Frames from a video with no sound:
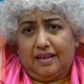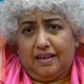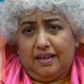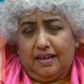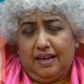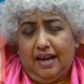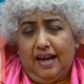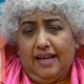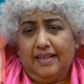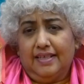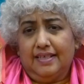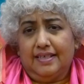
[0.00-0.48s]

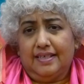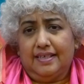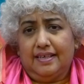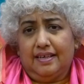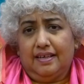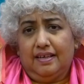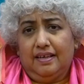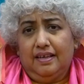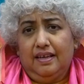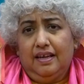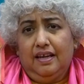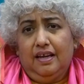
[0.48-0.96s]

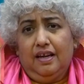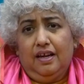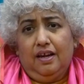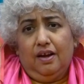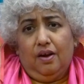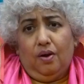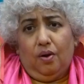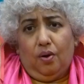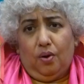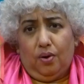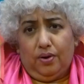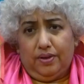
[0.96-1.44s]
cancer
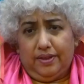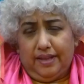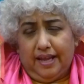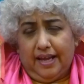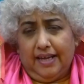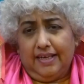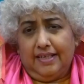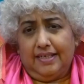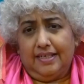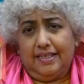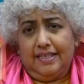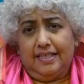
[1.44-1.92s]
or
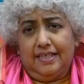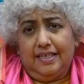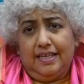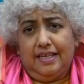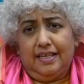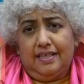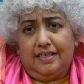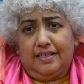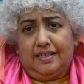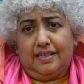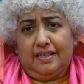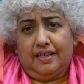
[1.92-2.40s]
that
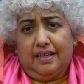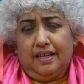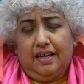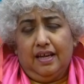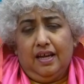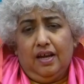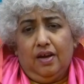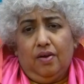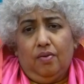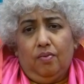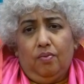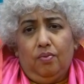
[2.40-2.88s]
disease
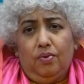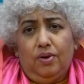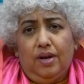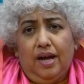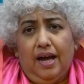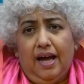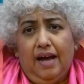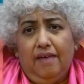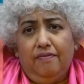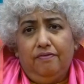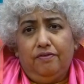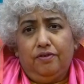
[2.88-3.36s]
would
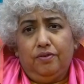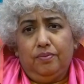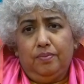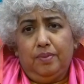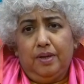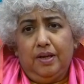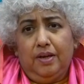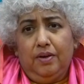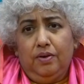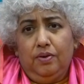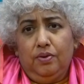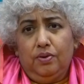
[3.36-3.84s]
have to
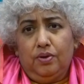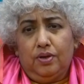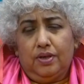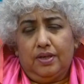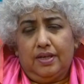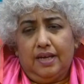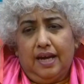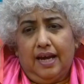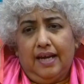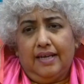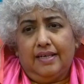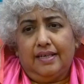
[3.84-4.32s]
be
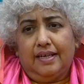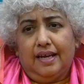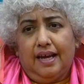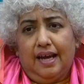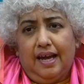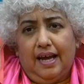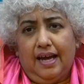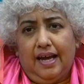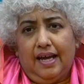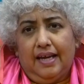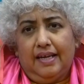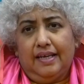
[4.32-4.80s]
looked at
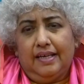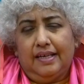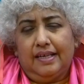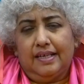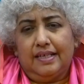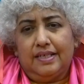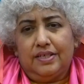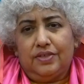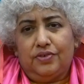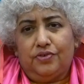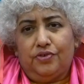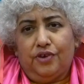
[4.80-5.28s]

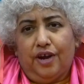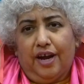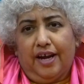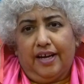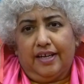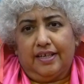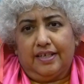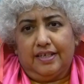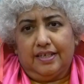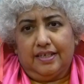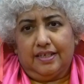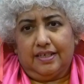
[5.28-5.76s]
and
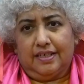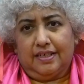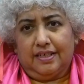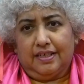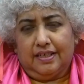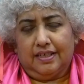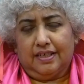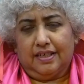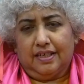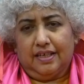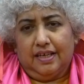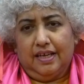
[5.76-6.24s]
extracted.
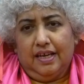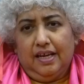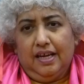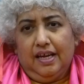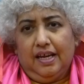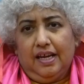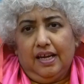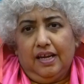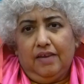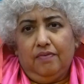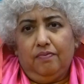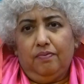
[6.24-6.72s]

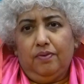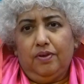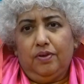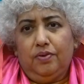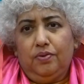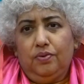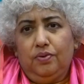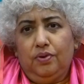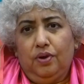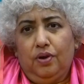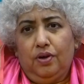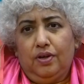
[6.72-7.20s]
If we
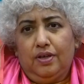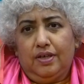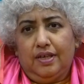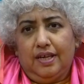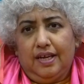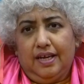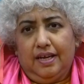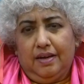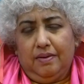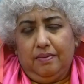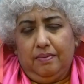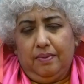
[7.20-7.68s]
do not
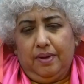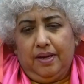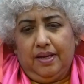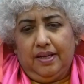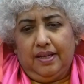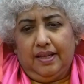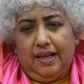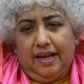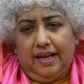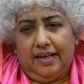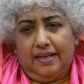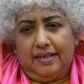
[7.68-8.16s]
take
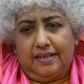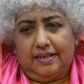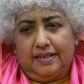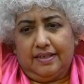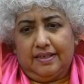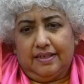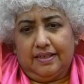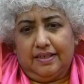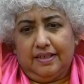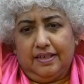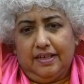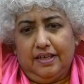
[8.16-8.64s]
away
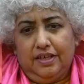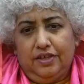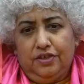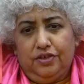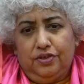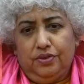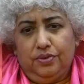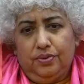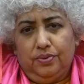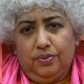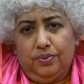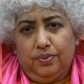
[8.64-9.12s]
that
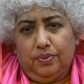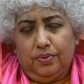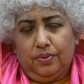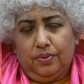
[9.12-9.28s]
issue,